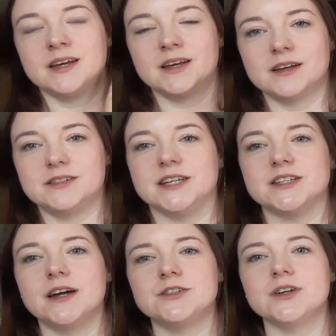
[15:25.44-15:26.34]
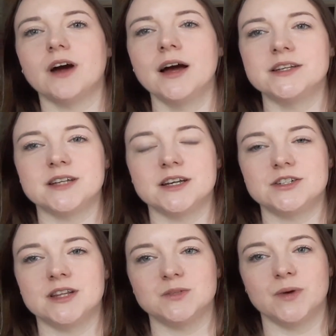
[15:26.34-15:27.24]
So yes, I stitched
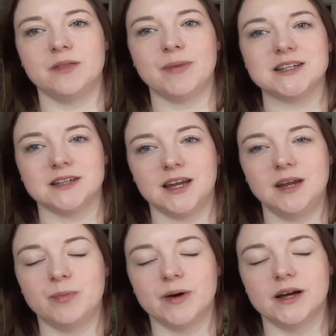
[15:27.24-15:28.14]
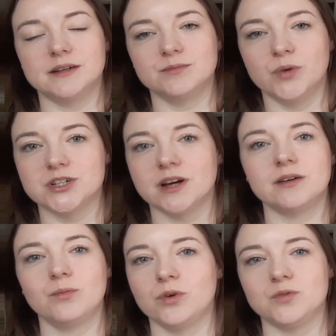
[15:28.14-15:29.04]
this with Pattern Keeper, which I
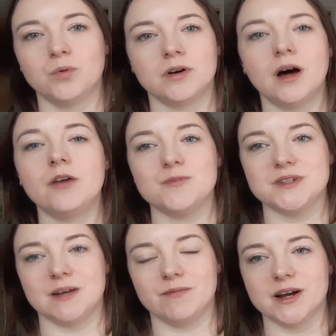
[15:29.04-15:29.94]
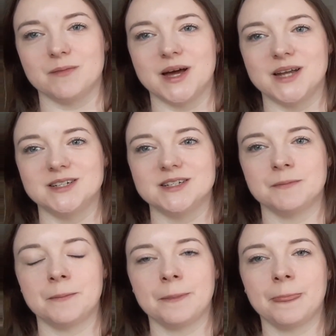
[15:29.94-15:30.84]
would 100% recommend.
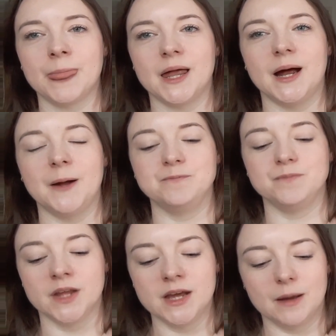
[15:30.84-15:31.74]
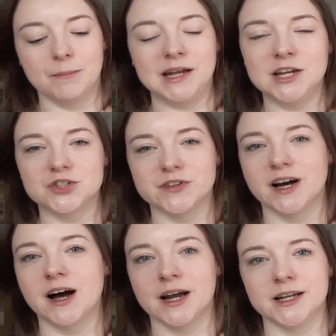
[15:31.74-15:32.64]
Mainly just for the
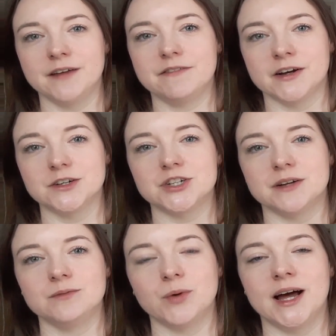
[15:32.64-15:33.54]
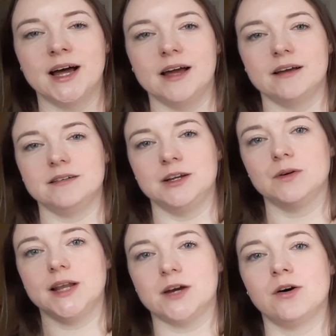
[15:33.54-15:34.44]
highlight function where you
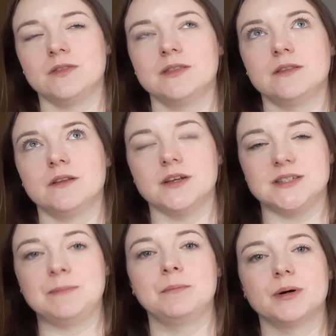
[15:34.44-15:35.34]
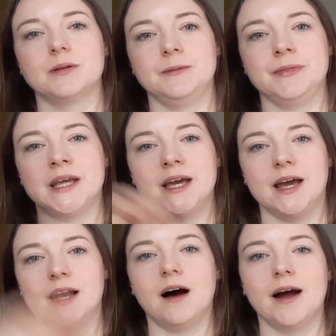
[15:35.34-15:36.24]
click on a symbol and
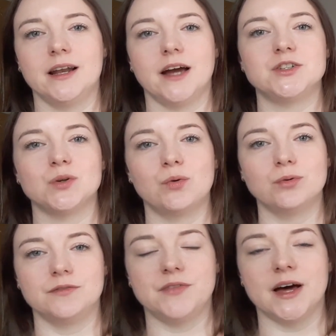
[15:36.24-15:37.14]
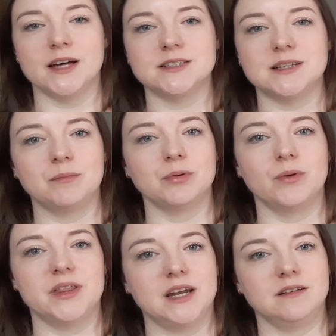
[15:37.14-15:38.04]
it highlights all of that symbol
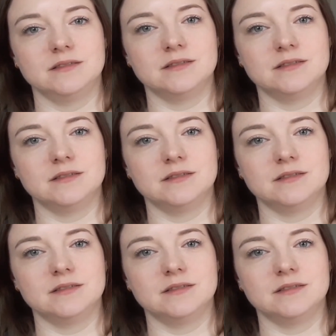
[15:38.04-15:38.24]
within